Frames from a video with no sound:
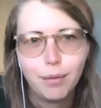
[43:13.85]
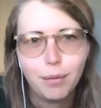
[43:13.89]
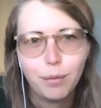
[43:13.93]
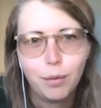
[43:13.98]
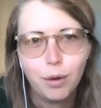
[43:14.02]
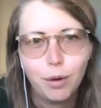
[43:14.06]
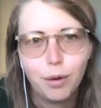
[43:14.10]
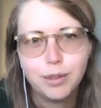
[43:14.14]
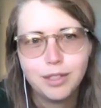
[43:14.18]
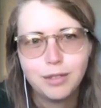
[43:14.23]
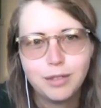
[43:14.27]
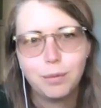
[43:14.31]

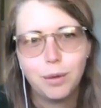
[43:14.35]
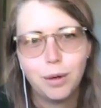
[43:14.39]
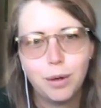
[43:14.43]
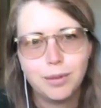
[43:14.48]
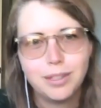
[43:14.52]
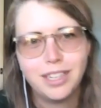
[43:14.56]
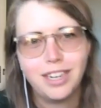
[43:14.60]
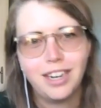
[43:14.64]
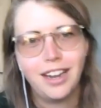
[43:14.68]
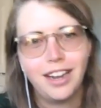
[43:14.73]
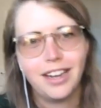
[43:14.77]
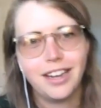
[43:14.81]
What
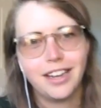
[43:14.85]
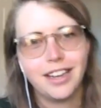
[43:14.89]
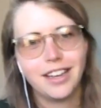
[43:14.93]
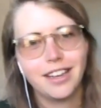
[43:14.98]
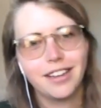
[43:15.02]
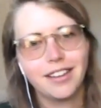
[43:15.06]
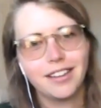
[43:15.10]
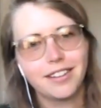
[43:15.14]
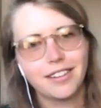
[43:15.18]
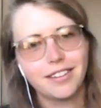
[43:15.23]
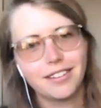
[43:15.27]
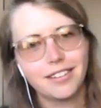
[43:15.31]
was it like?
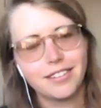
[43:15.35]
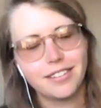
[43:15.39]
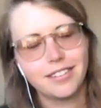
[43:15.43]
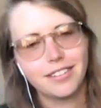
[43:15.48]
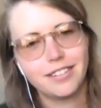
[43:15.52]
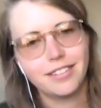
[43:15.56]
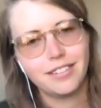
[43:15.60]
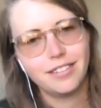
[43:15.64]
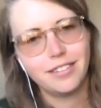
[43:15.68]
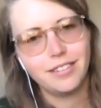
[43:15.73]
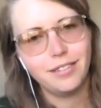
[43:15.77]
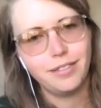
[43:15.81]

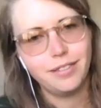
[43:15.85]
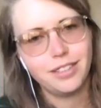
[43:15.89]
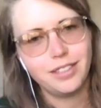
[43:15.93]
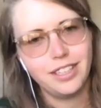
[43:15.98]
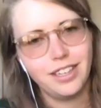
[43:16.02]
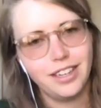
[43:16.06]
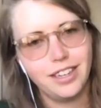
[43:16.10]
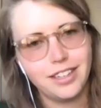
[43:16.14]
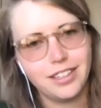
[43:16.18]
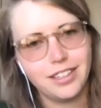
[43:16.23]
What's it like in